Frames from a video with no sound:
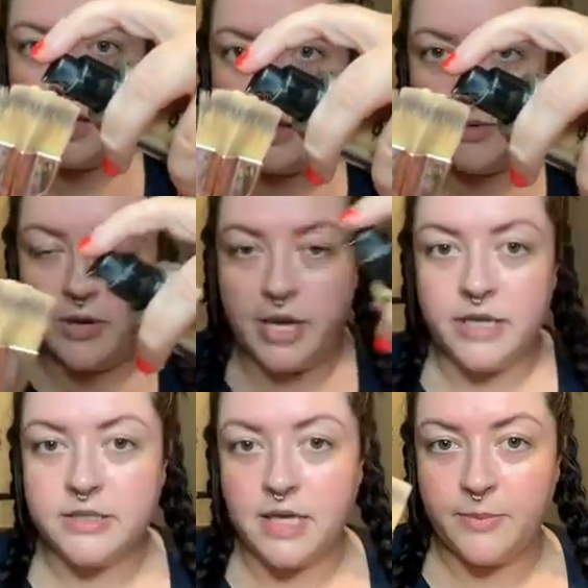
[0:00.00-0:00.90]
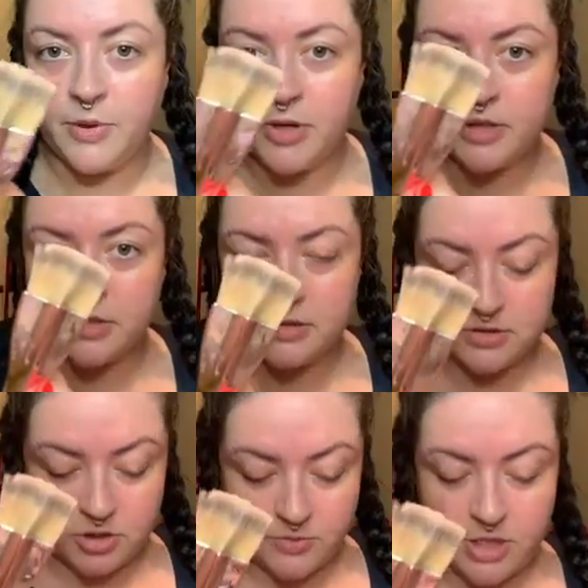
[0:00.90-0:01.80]
Okay, I put
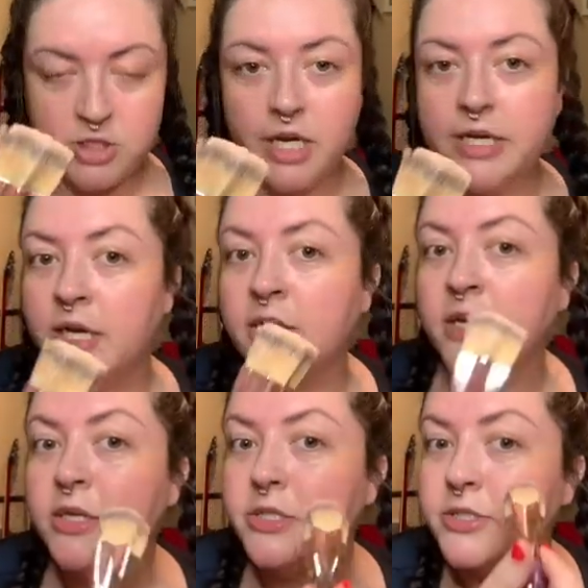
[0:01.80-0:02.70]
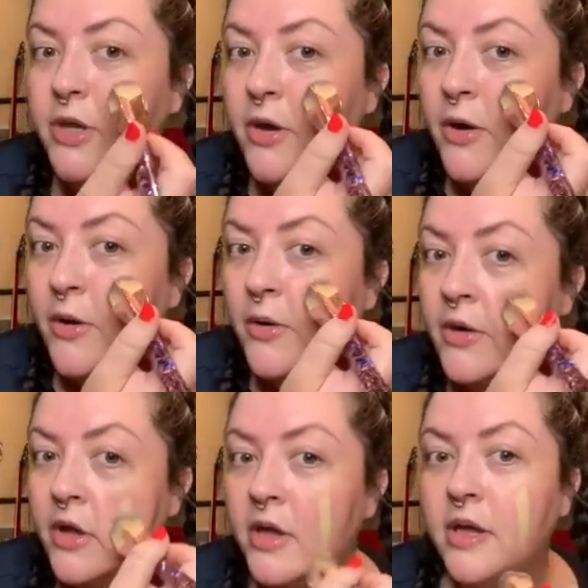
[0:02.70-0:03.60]
too much on here. So
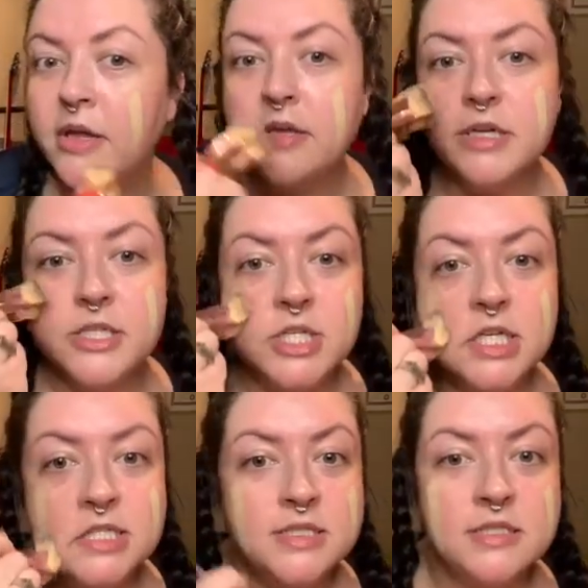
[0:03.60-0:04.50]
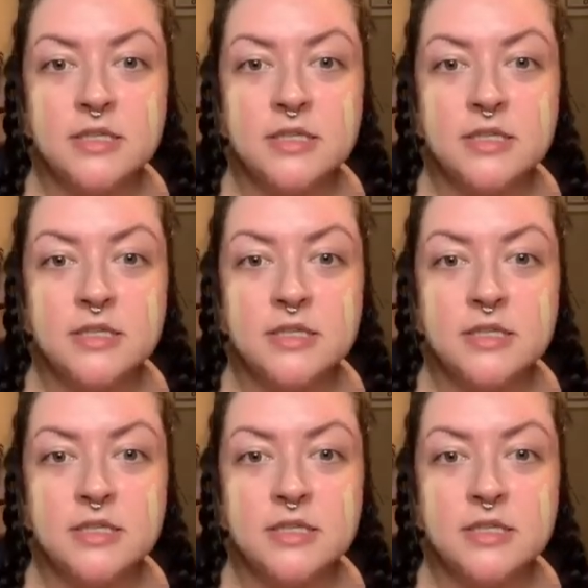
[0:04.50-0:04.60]
you just